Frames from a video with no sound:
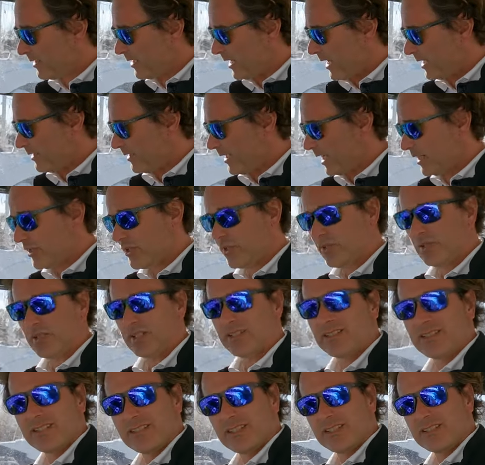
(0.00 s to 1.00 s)
And actually
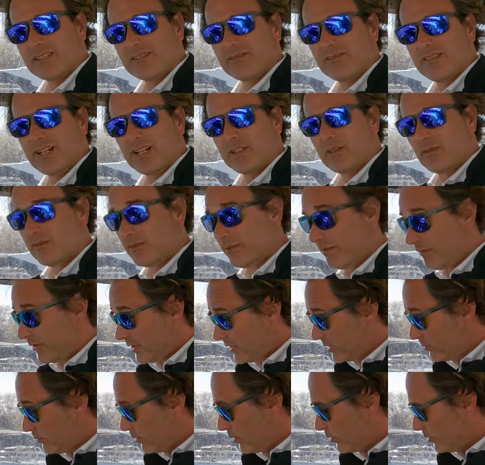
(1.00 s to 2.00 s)
this is one of the
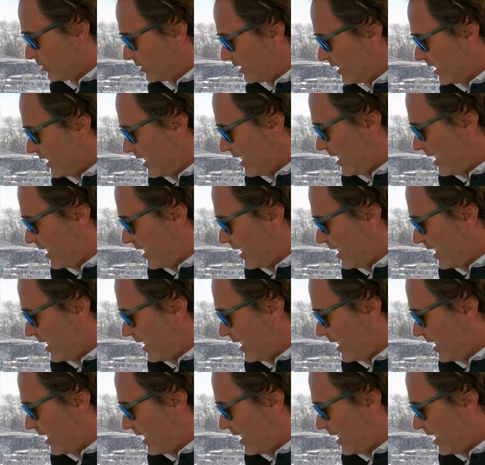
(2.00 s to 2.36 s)
first boat